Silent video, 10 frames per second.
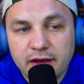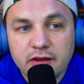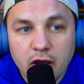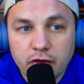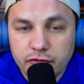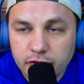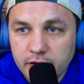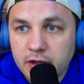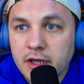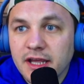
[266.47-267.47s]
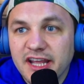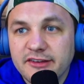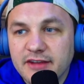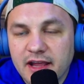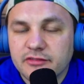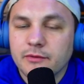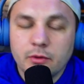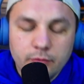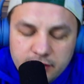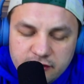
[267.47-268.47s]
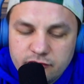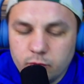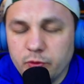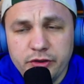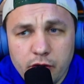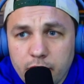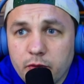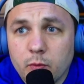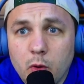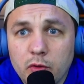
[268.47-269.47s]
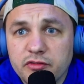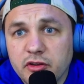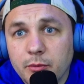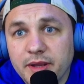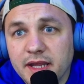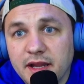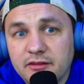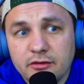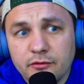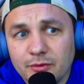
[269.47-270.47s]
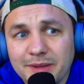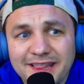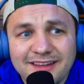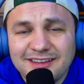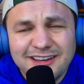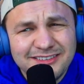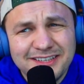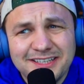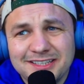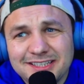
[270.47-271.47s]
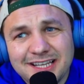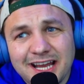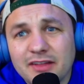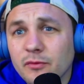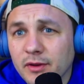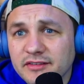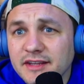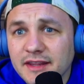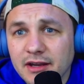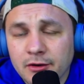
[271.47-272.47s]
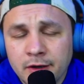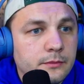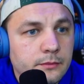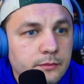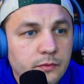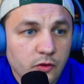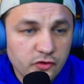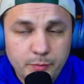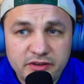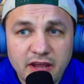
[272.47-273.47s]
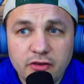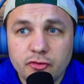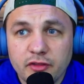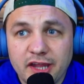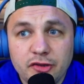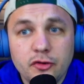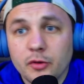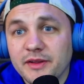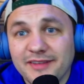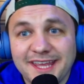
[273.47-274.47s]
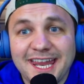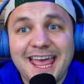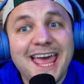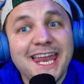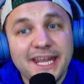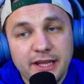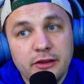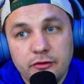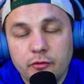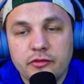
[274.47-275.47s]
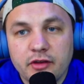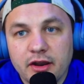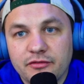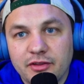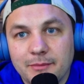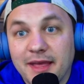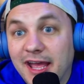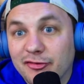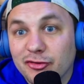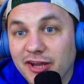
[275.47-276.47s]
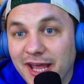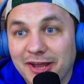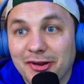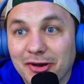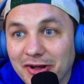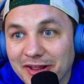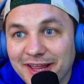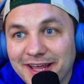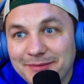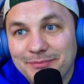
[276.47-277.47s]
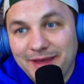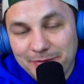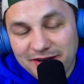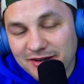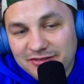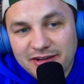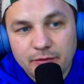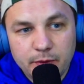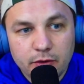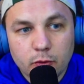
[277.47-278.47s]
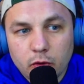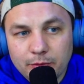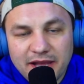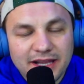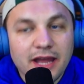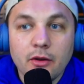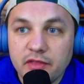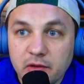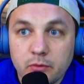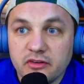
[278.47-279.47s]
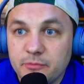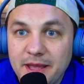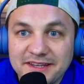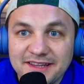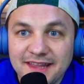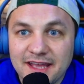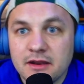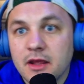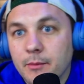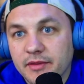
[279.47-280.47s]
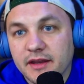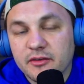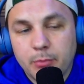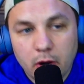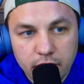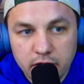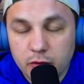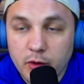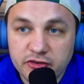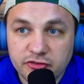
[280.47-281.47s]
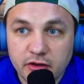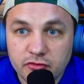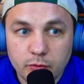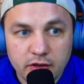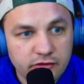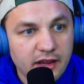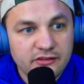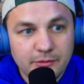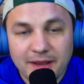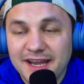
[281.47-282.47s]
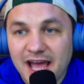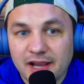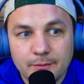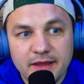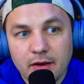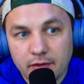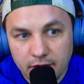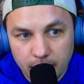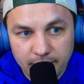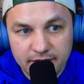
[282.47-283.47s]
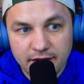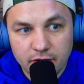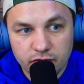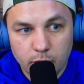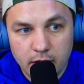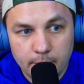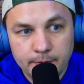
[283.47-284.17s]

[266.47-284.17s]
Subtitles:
Hunter in Jacksonville, we just really don't know the role he's going to be in, and so for me, that's actually kind of risky there. There's potential that you don't even get any usage out of him actually at all. Maybe he does end up being a cornerback. I don't think we're expecting that, but that is part of the equation there as well. So I actually might knock him down a little bit there as well.